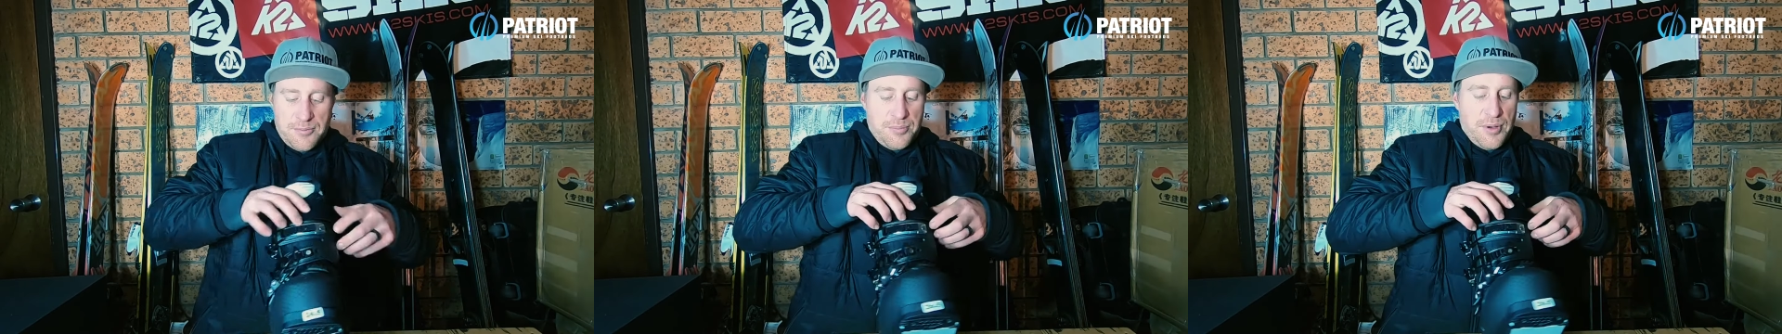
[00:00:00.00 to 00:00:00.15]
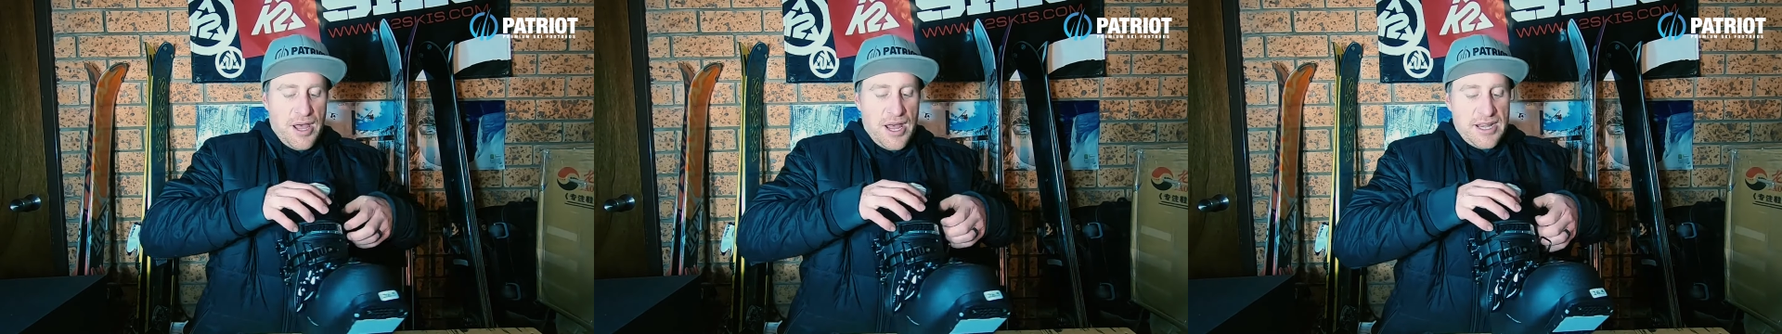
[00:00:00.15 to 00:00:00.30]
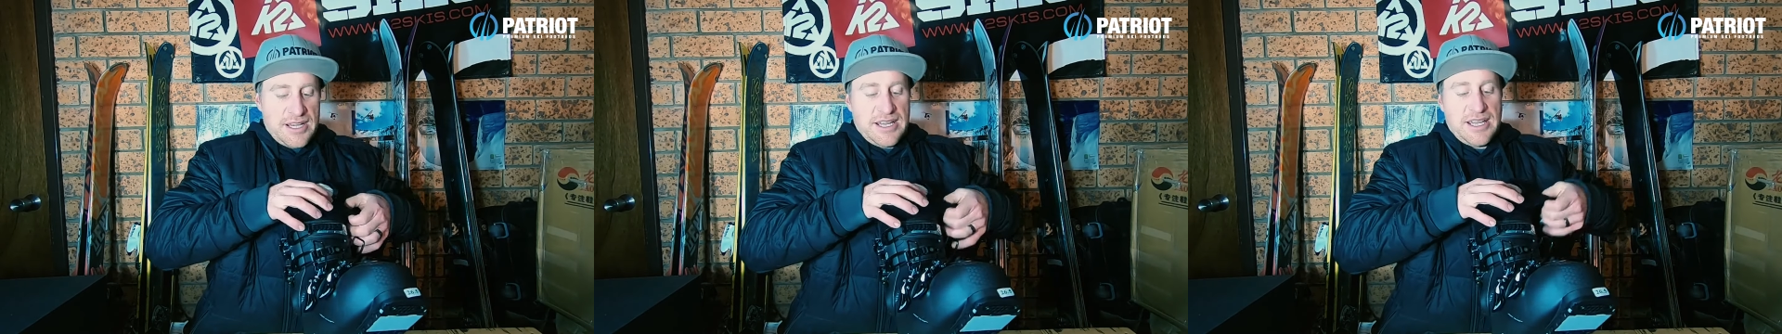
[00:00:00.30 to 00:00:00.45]

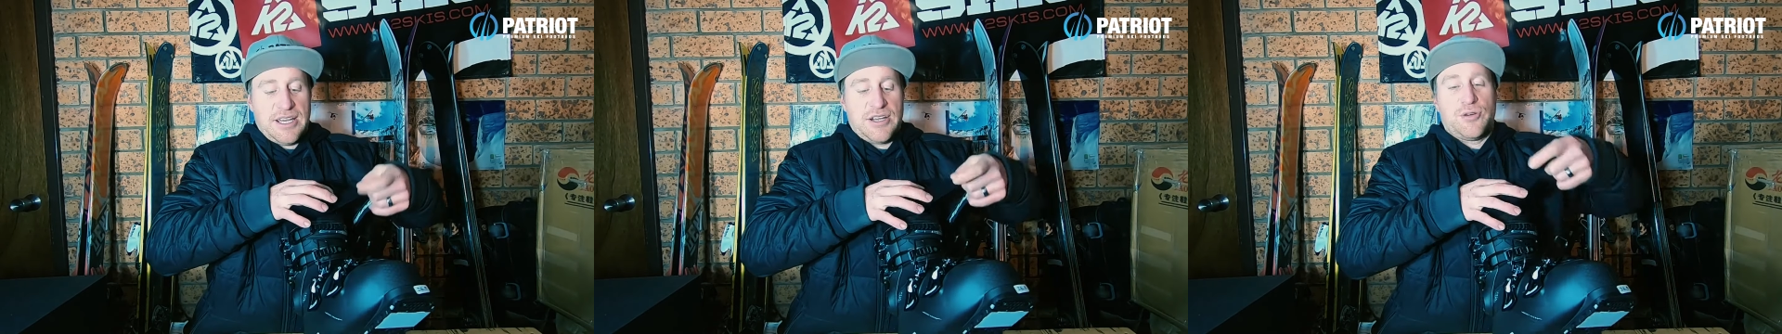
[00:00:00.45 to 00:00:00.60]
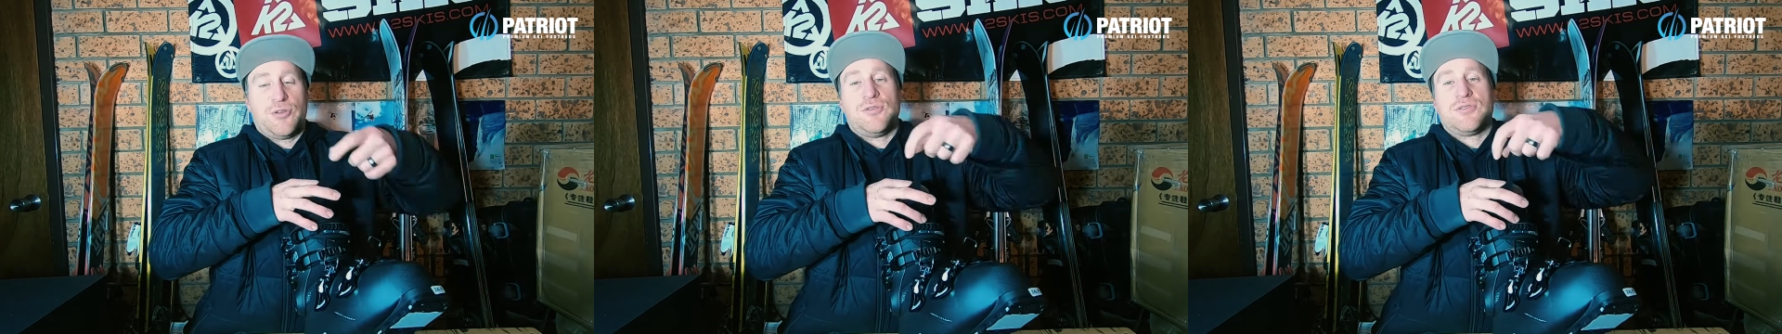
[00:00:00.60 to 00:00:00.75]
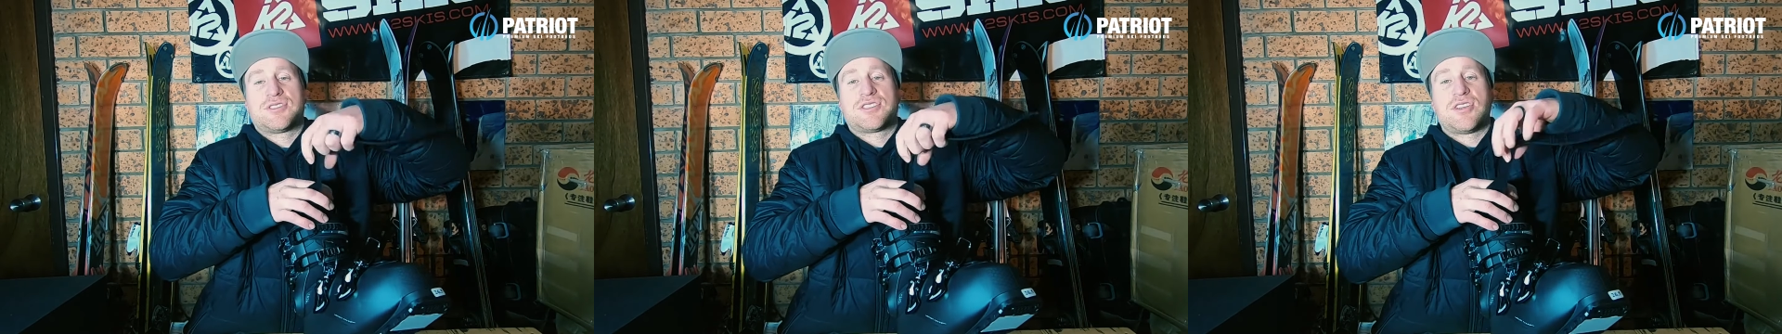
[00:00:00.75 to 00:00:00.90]
but
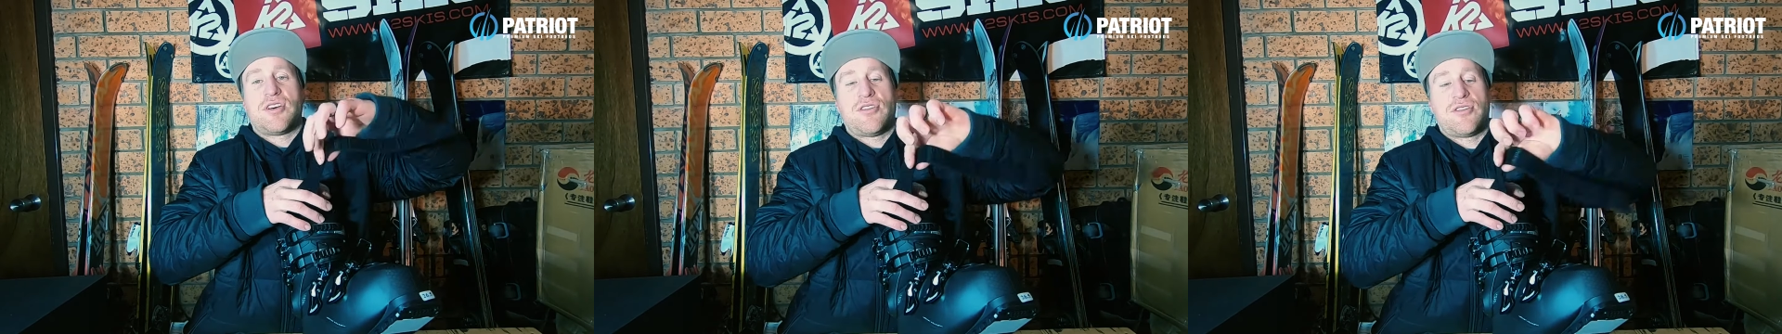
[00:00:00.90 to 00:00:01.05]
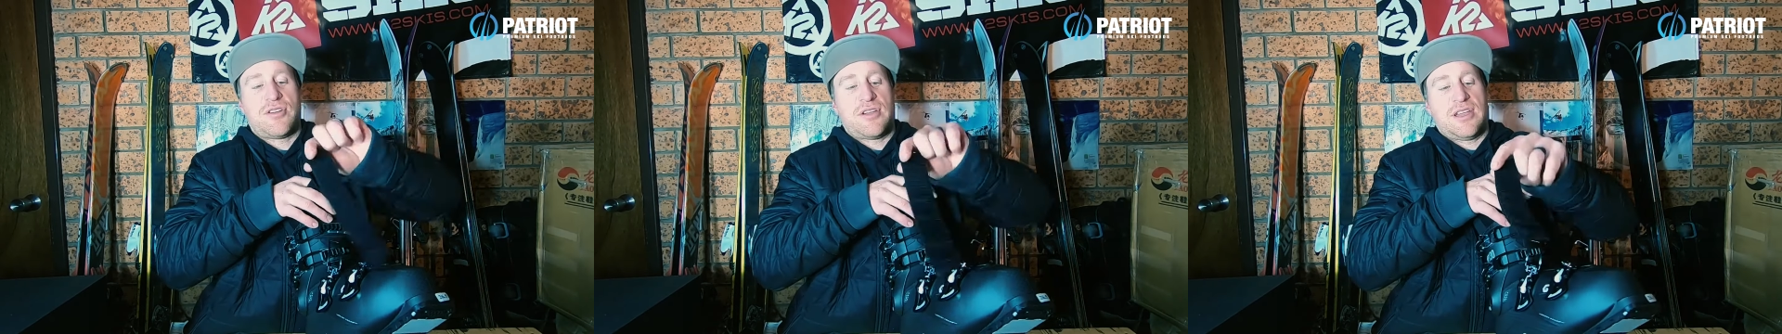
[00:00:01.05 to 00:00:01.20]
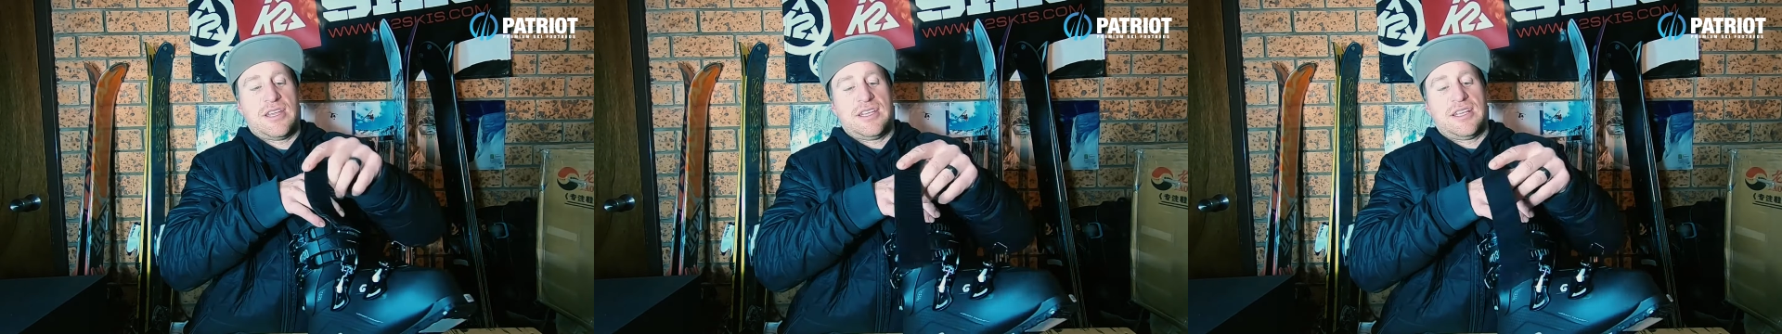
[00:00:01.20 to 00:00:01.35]
it
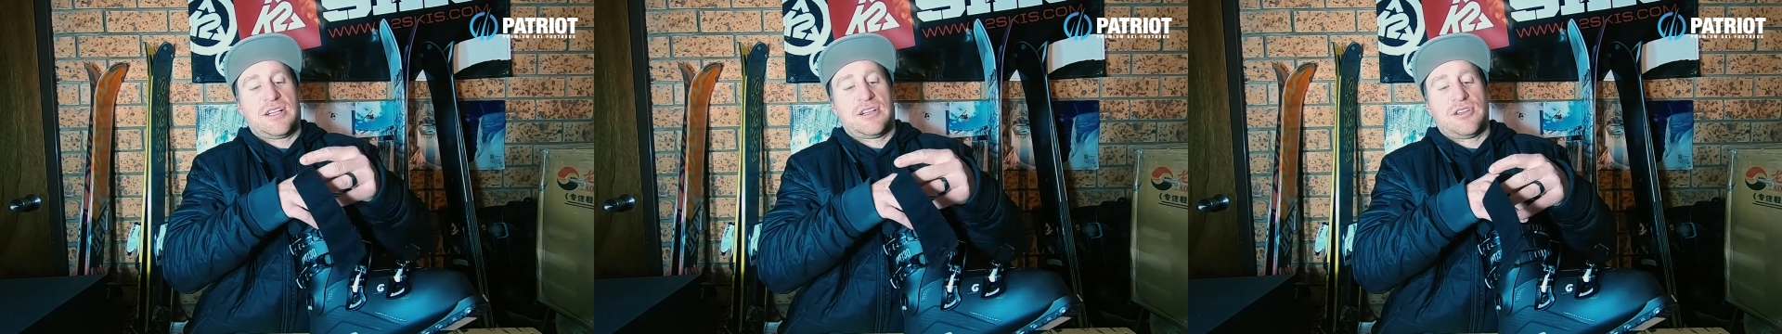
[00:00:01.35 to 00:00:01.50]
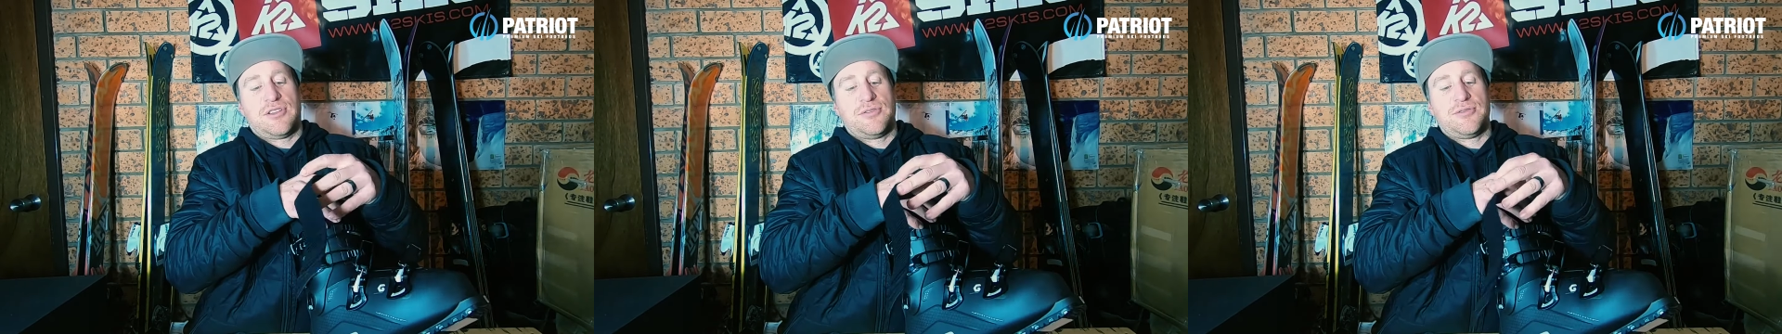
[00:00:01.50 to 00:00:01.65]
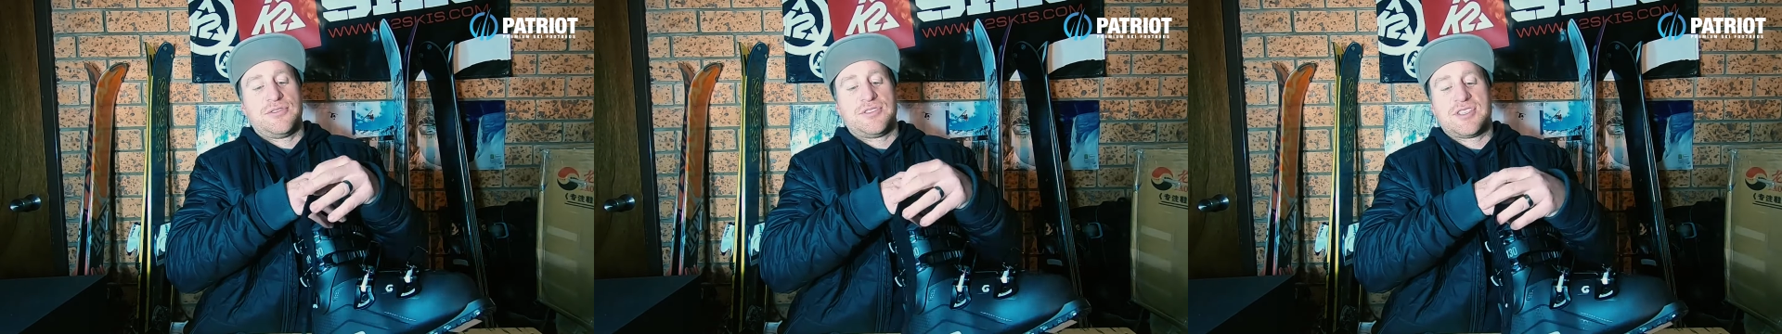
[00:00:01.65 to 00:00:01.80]
also
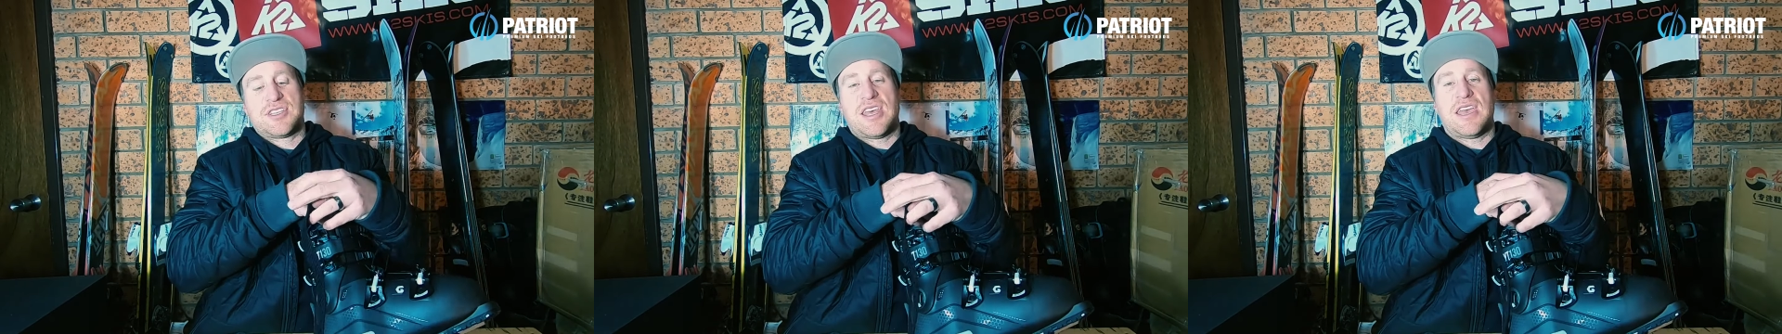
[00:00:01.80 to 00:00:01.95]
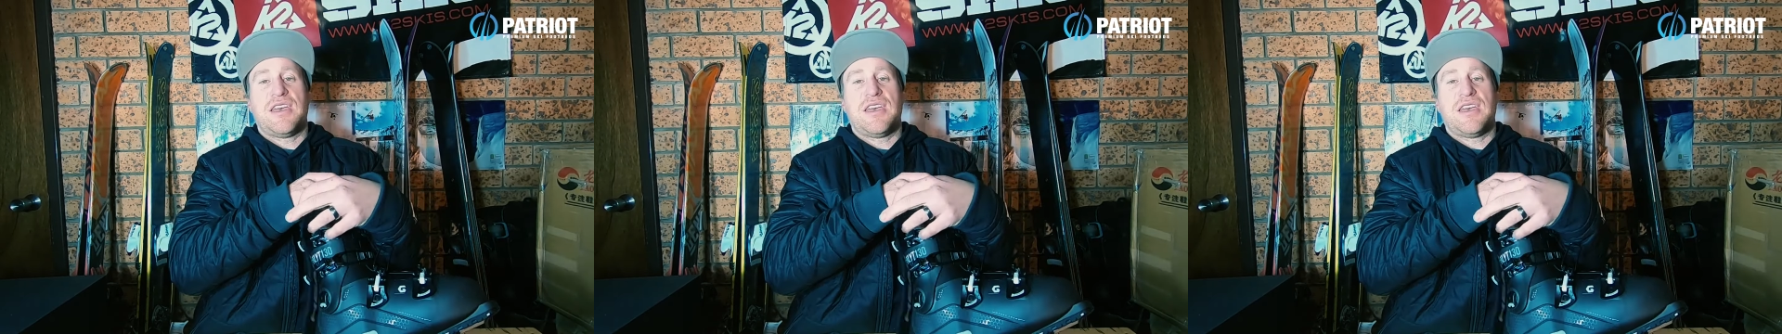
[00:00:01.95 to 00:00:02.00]
includes